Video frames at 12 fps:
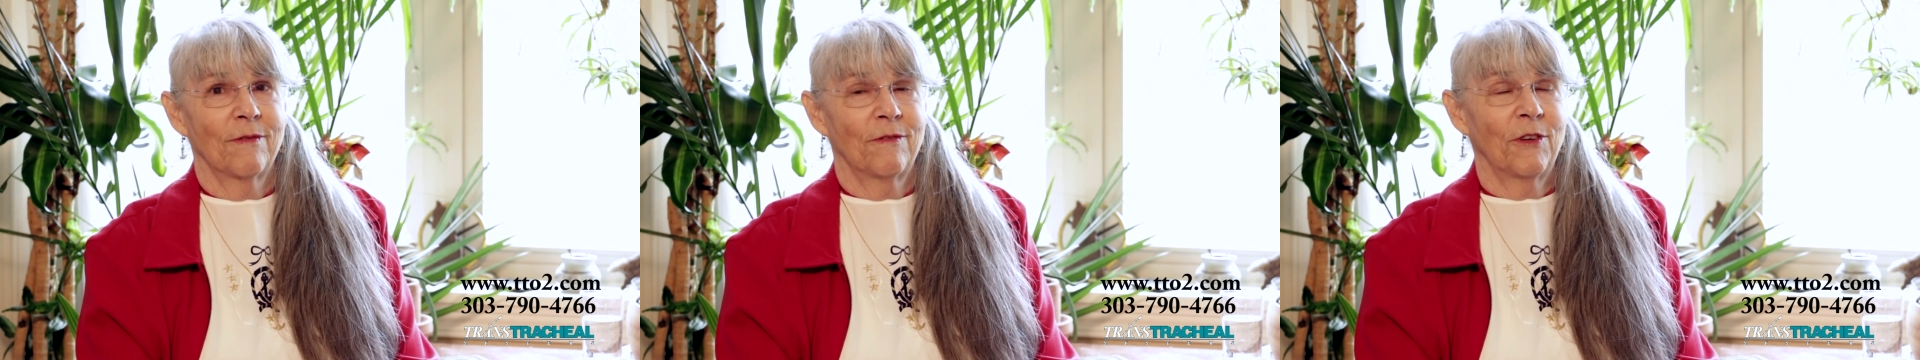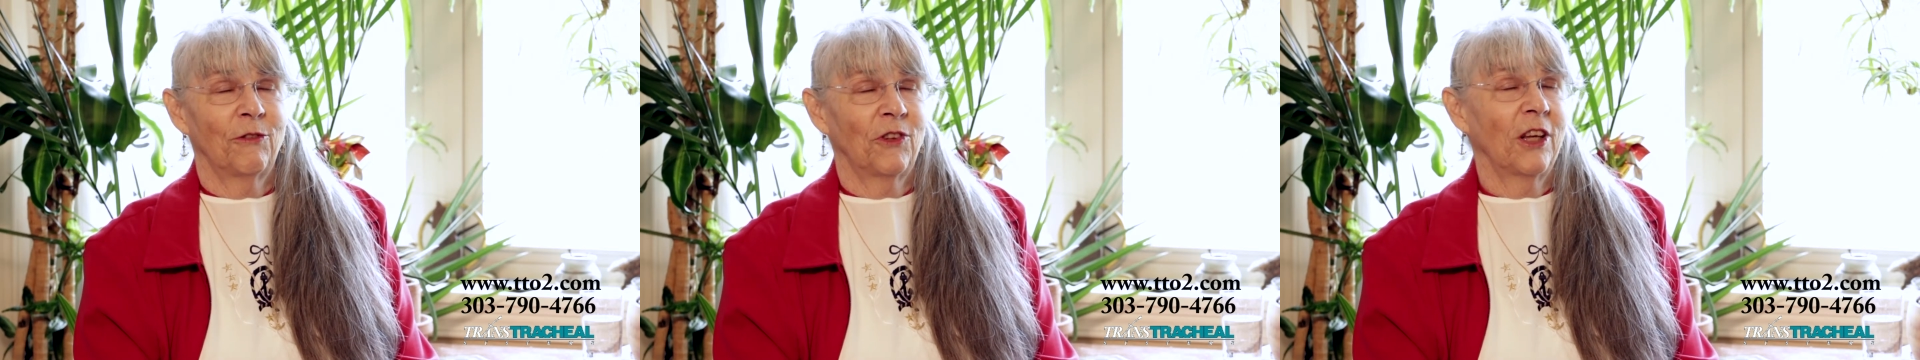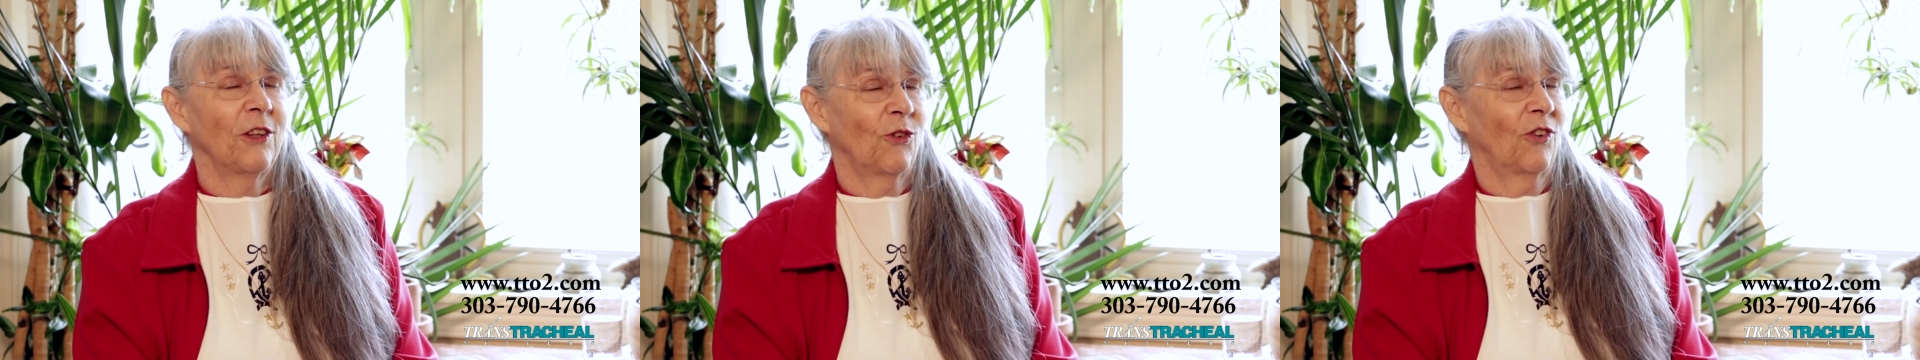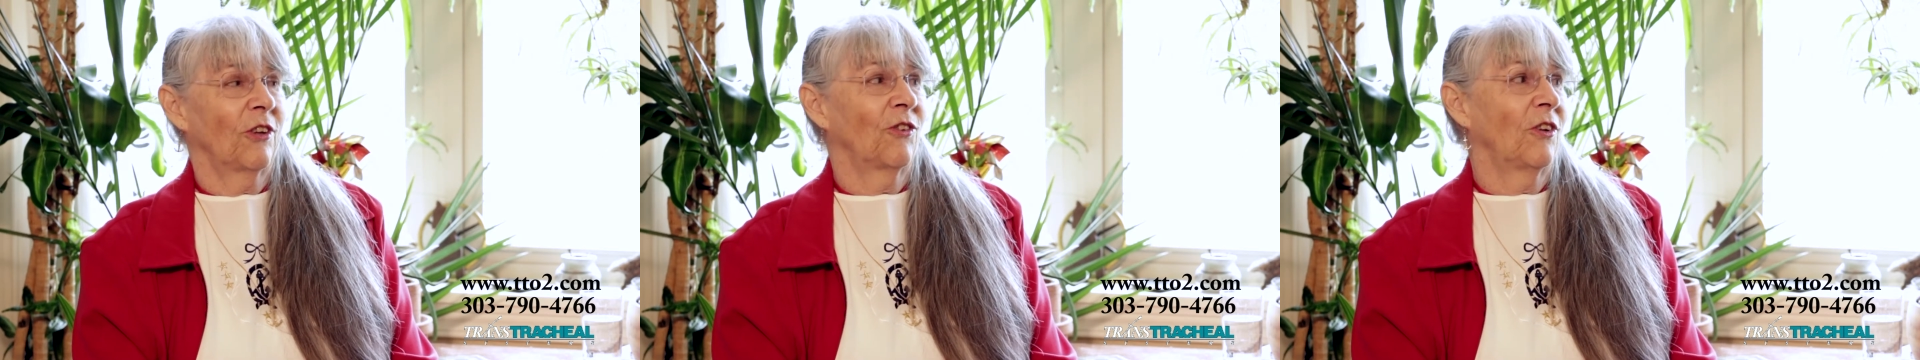fifteen,
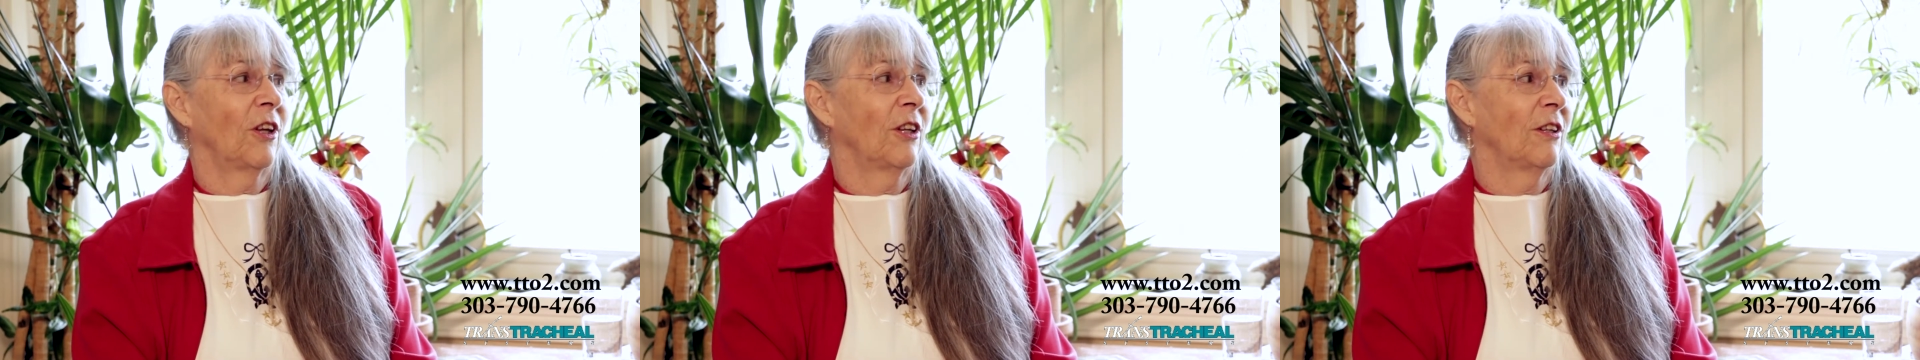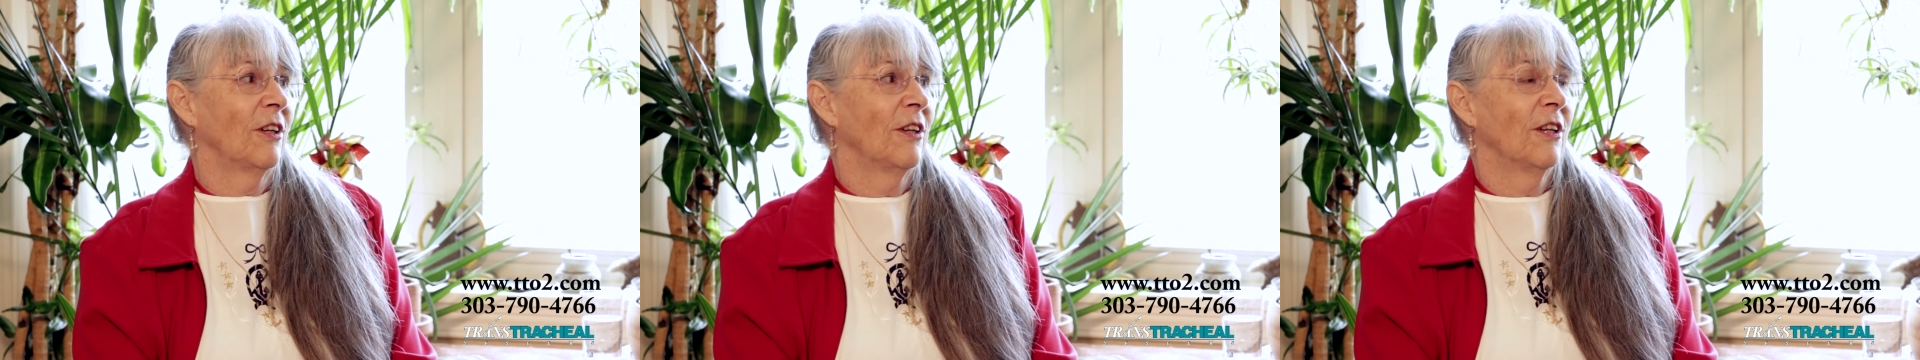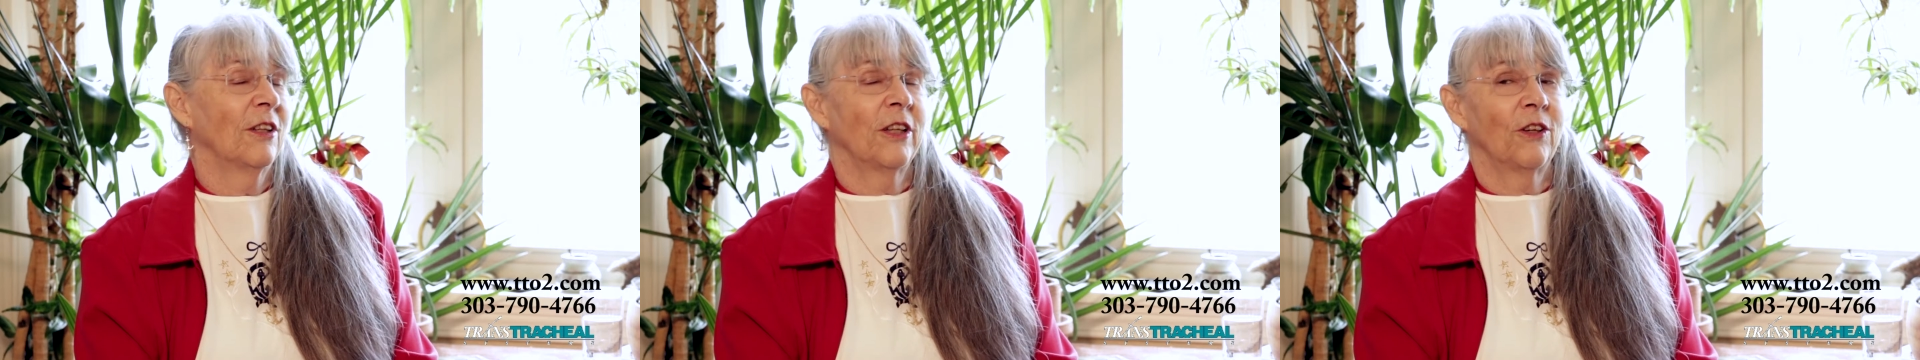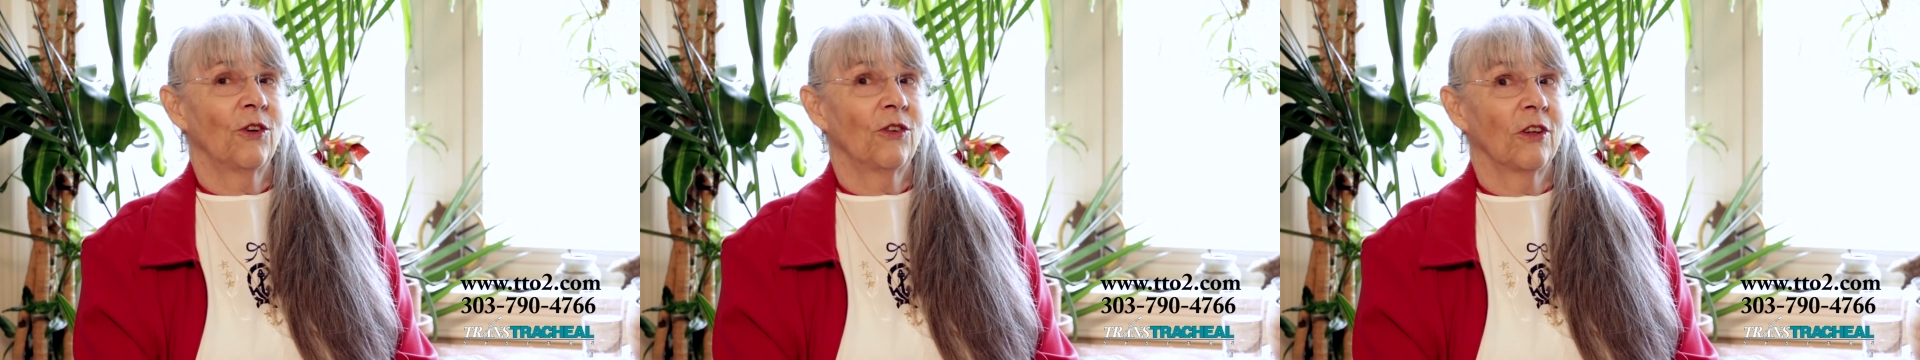sixteen
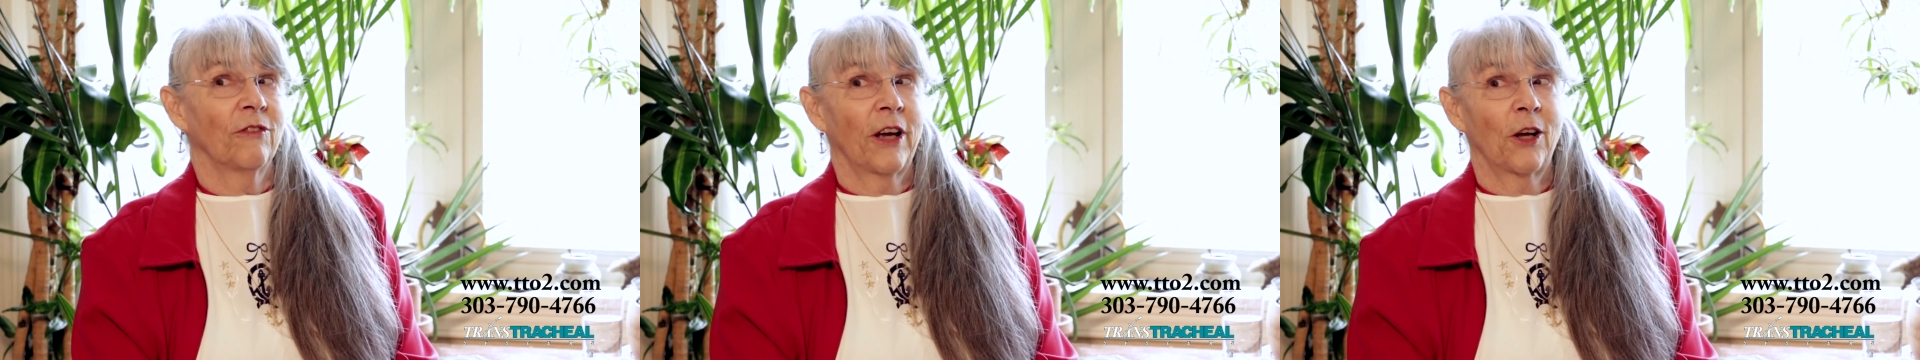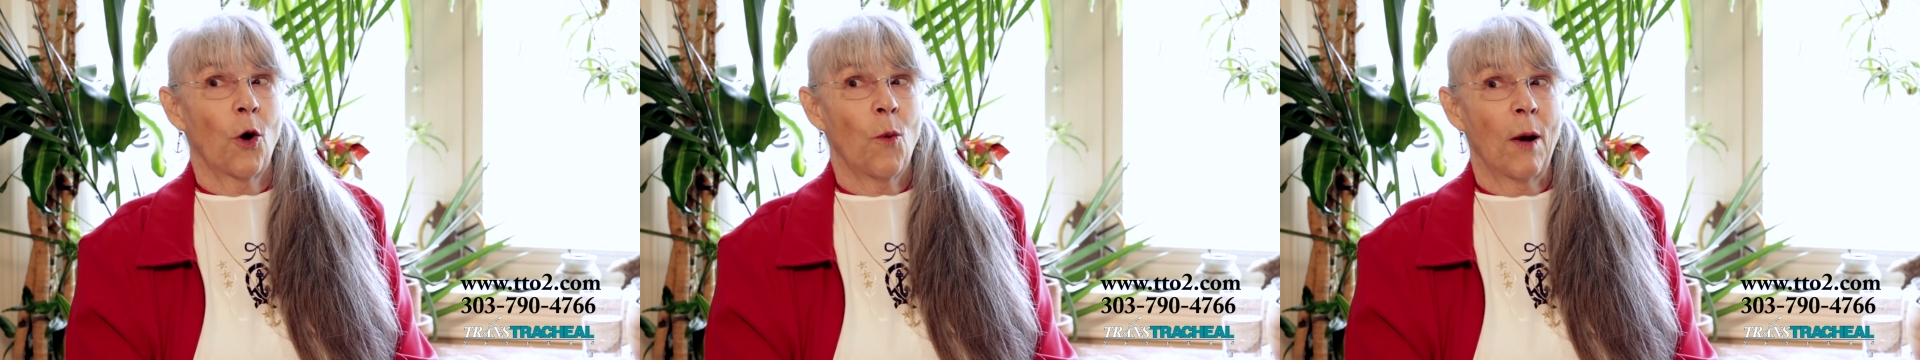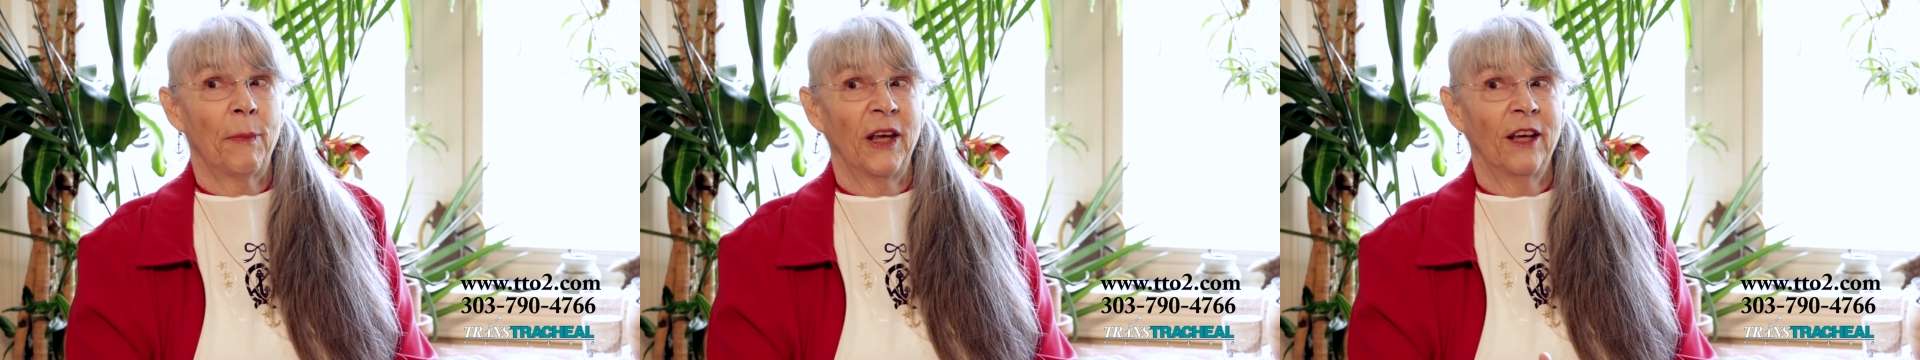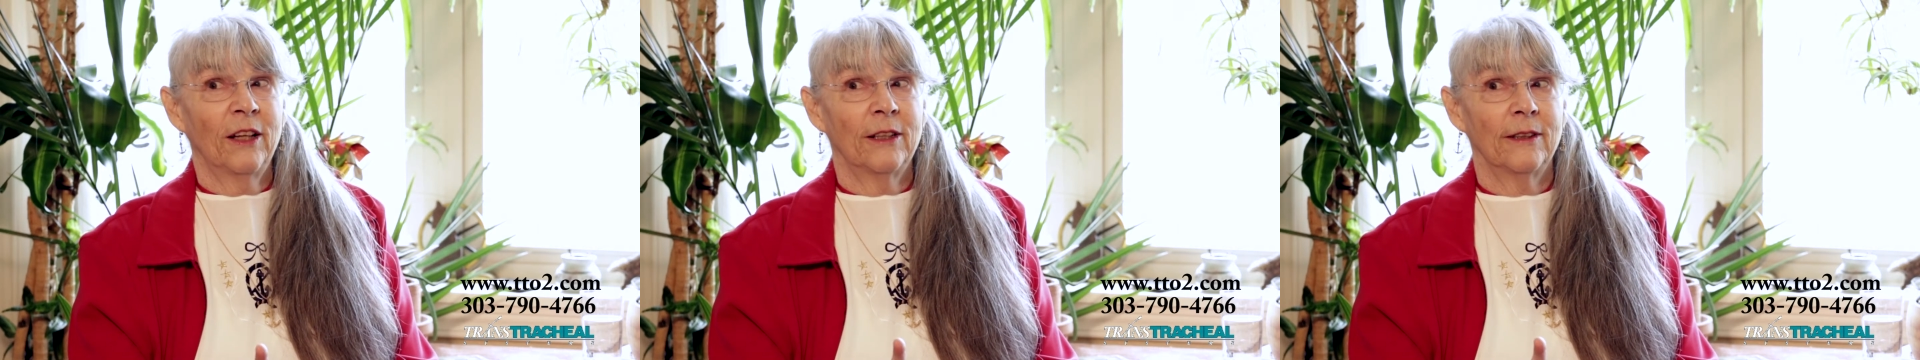liters. If I go
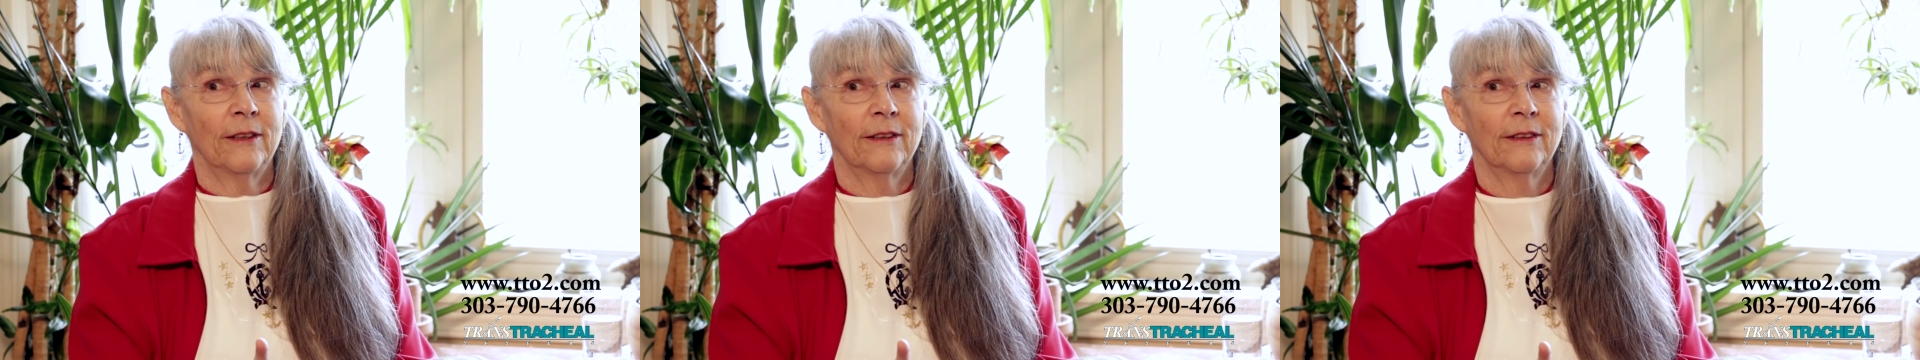uphill,